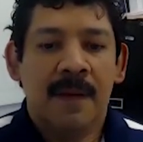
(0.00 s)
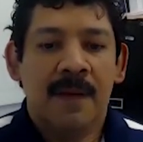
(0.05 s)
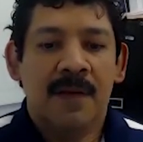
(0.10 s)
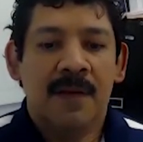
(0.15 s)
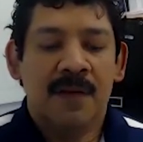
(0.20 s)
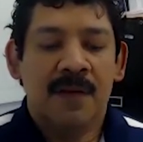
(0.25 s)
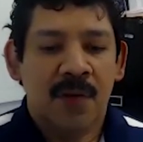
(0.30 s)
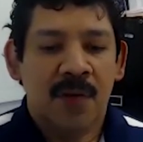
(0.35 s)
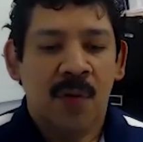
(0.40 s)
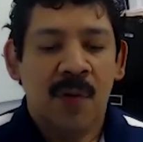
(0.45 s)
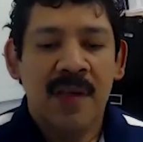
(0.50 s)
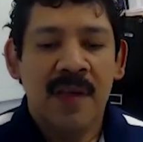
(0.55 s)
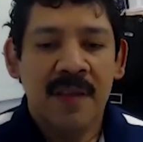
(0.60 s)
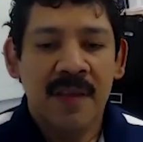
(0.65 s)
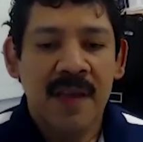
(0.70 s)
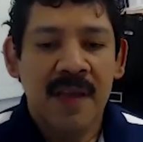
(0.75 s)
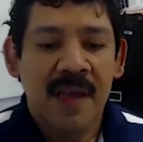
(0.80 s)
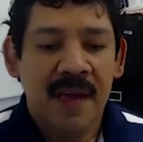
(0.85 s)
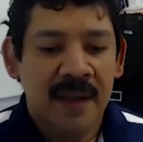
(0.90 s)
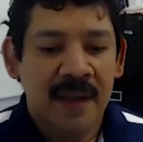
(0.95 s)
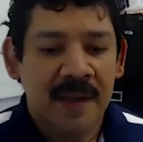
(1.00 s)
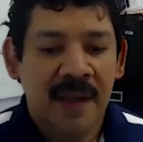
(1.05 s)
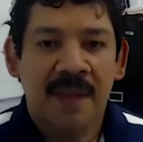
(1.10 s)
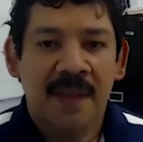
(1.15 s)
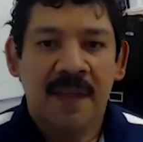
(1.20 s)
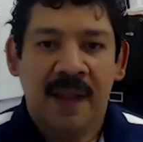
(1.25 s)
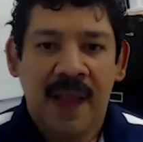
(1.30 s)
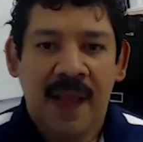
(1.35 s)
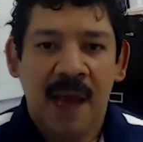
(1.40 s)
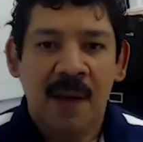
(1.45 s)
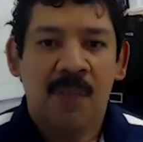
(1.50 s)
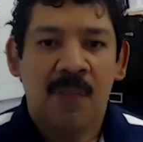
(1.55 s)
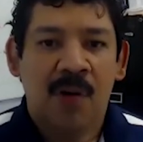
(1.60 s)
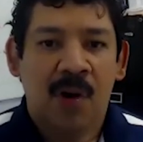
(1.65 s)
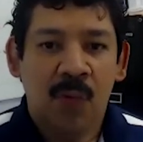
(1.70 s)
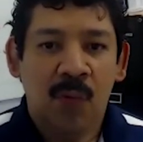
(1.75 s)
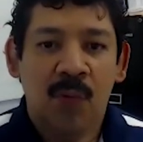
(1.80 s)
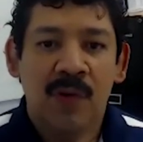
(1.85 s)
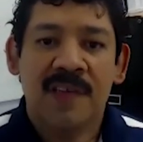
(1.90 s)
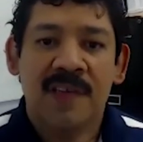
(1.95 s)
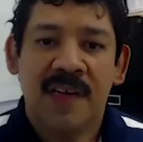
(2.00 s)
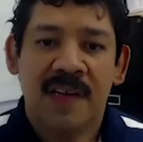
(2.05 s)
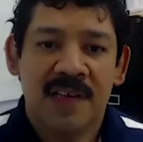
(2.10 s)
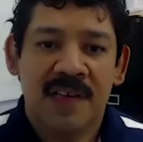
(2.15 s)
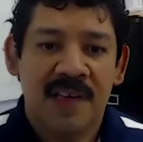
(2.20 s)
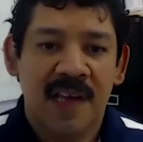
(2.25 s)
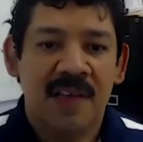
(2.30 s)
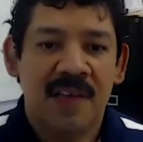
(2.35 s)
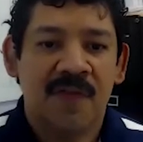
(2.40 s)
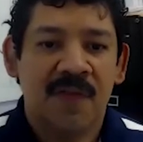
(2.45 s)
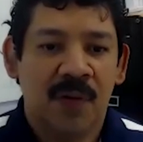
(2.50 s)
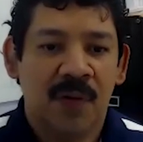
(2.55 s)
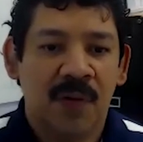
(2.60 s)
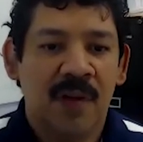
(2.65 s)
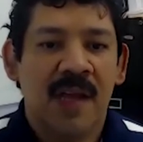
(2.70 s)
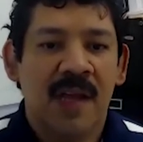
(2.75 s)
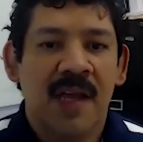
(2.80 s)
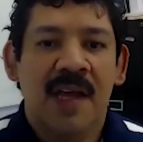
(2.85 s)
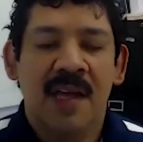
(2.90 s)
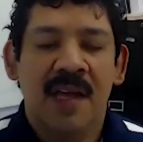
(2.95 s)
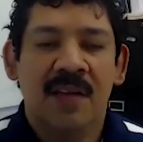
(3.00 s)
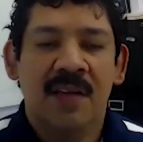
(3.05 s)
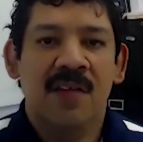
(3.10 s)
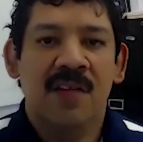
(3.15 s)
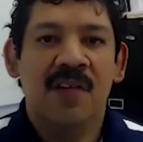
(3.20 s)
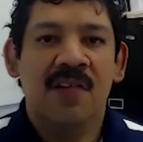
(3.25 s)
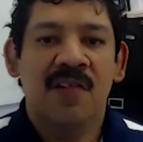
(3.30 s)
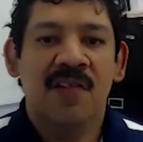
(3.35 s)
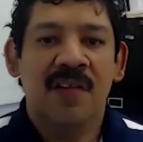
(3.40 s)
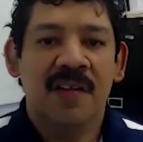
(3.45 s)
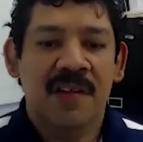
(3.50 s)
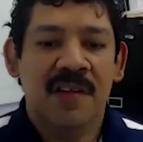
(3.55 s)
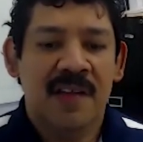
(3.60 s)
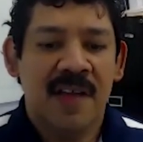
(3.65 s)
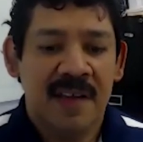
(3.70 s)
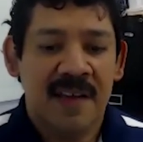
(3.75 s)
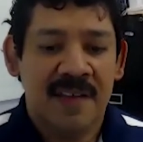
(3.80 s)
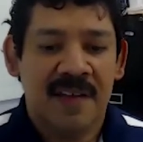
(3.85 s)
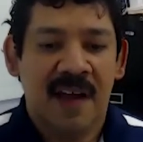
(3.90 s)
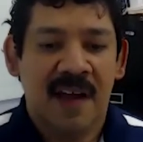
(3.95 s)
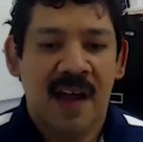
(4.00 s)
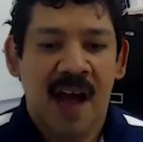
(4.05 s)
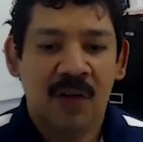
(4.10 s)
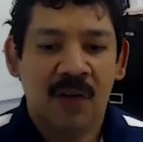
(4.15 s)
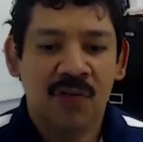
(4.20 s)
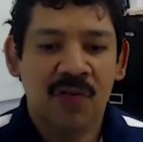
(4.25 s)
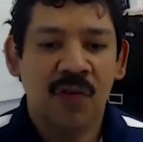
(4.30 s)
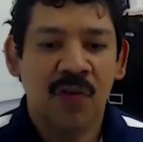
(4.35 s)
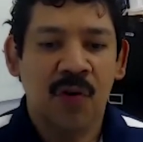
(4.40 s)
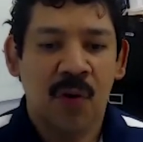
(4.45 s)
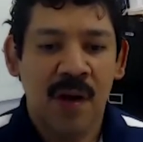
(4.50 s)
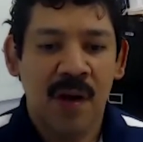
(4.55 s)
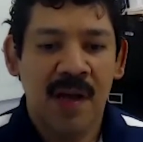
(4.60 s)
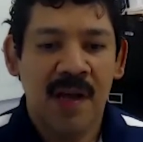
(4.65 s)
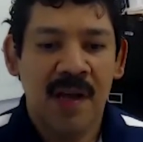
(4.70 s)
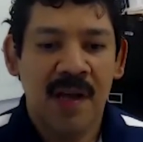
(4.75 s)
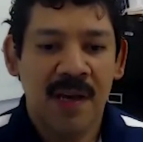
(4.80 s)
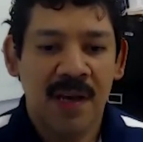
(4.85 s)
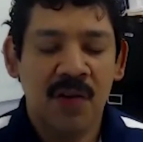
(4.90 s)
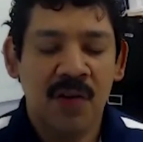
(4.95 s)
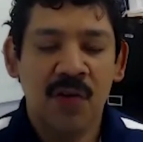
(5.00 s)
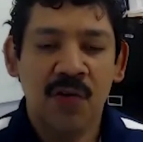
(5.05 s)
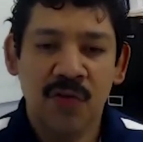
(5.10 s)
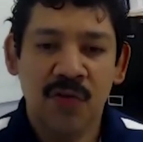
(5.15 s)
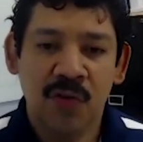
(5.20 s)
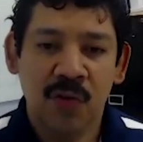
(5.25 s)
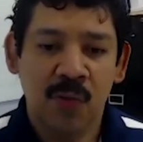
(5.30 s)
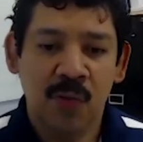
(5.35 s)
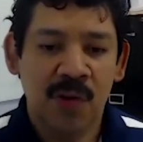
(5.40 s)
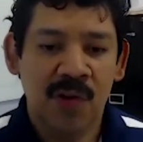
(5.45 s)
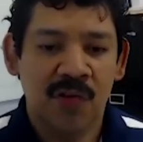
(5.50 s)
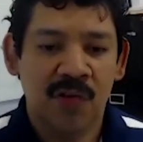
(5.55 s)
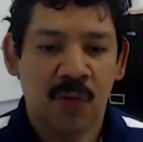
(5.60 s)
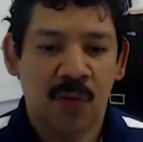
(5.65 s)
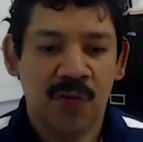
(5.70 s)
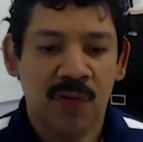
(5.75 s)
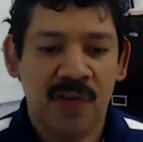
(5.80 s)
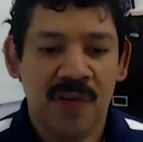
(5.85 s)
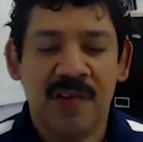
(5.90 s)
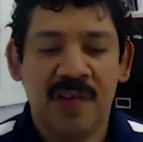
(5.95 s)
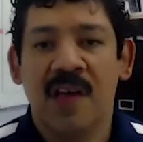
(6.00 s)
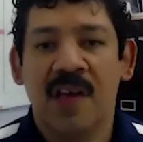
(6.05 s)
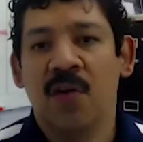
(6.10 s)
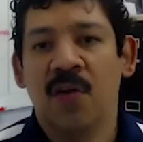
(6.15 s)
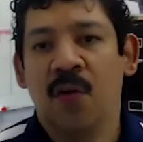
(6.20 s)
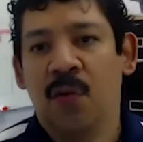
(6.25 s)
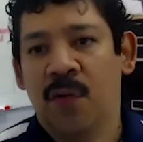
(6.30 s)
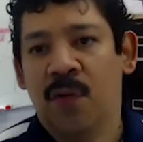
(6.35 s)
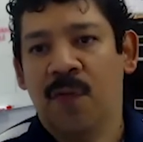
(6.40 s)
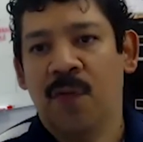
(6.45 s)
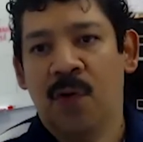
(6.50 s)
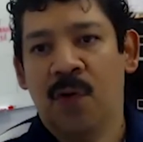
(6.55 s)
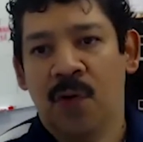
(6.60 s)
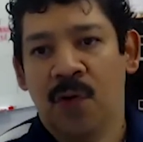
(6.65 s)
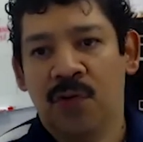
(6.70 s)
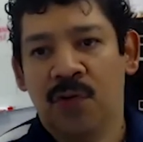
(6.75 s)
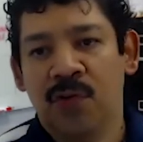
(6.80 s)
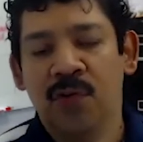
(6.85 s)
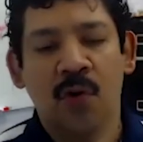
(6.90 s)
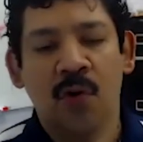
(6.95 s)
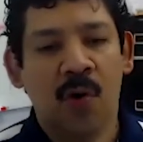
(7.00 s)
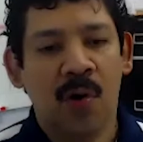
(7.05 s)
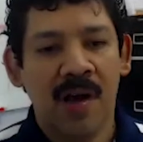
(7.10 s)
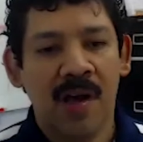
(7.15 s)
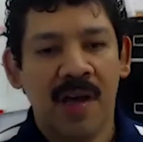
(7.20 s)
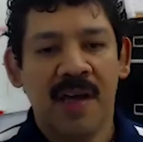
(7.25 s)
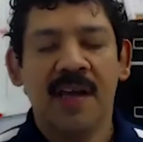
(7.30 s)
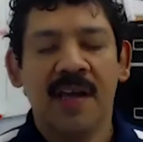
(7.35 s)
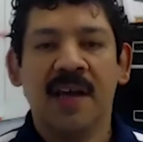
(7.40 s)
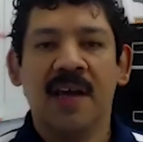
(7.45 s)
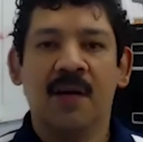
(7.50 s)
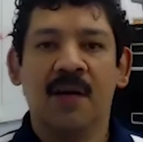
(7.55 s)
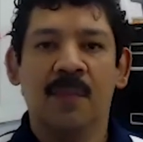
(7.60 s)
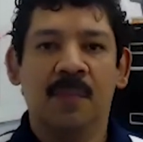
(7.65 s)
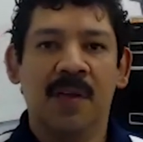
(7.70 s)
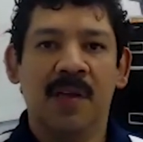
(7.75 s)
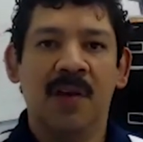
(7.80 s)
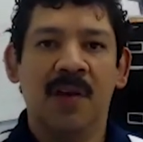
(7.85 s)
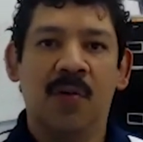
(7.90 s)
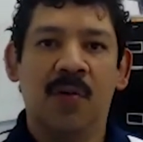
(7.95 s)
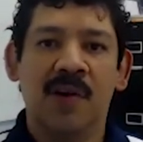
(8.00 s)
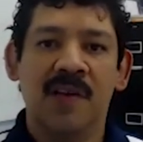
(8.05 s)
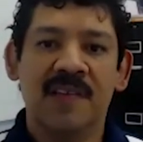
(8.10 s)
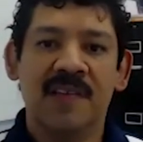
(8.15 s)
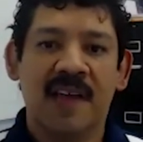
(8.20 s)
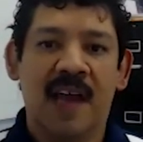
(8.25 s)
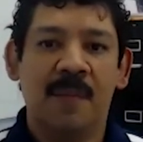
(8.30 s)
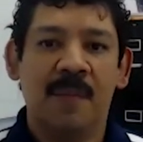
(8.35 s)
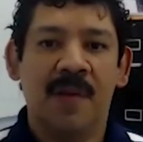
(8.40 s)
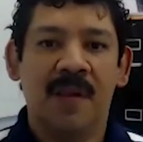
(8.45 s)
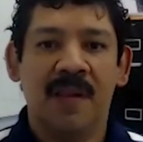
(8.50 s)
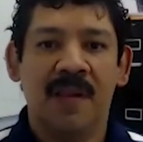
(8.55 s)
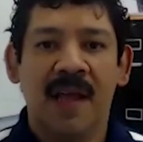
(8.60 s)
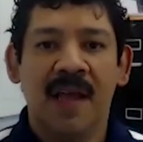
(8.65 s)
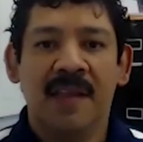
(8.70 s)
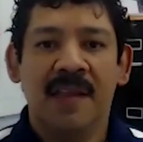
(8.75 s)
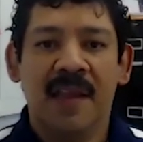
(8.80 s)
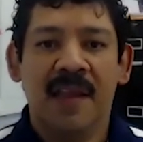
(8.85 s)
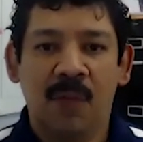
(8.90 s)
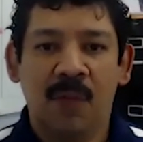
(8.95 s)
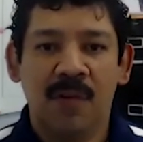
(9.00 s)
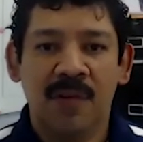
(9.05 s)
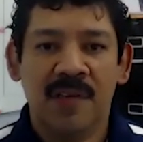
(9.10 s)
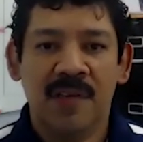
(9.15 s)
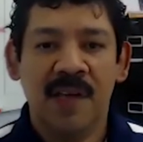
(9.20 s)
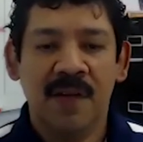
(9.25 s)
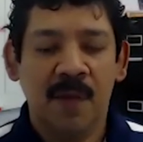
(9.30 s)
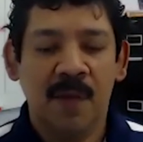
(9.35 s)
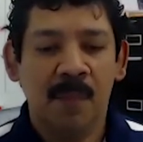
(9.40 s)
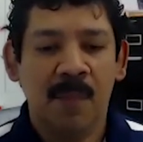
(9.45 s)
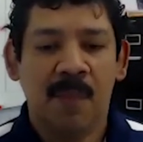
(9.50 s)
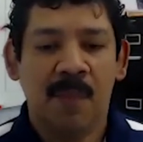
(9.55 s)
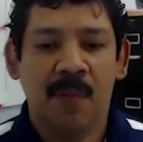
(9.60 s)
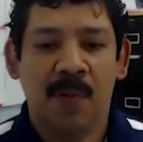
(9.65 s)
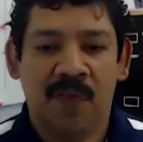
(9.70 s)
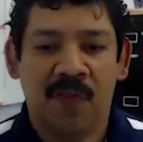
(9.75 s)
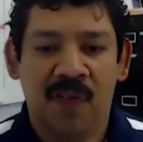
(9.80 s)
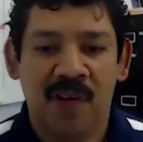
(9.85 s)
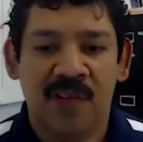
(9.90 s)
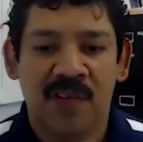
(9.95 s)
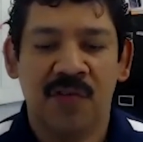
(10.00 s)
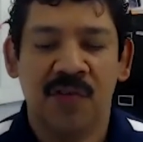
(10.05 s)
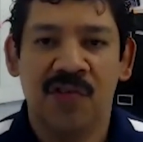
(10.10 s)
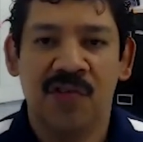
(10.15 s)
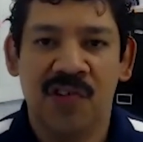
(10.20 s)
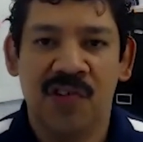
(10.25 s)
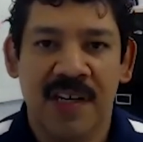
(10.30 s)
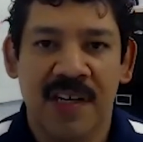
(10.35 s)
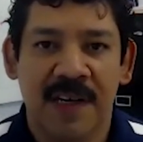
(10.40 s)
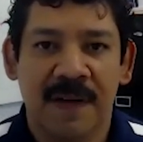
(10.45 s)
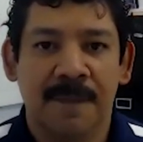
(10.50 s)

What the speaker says: So in the end, the library was successful in teaching Tessa how to go ahead and use the resources in order for her to go ahead and complete her assignment that was given by Professor G.